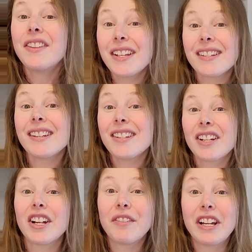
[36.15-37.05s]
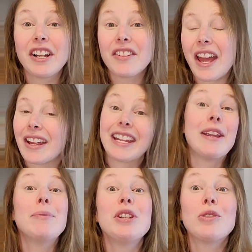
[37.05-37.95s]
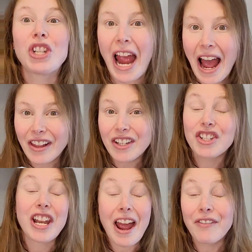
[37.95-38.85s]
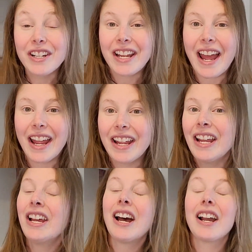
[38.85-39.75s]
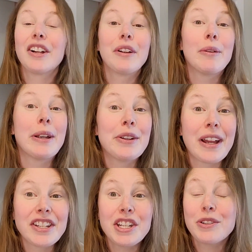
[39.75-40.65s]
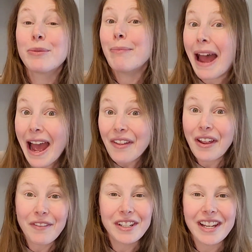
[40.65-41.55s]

This is a career that keeps you challenged every day, a career where you get to use math every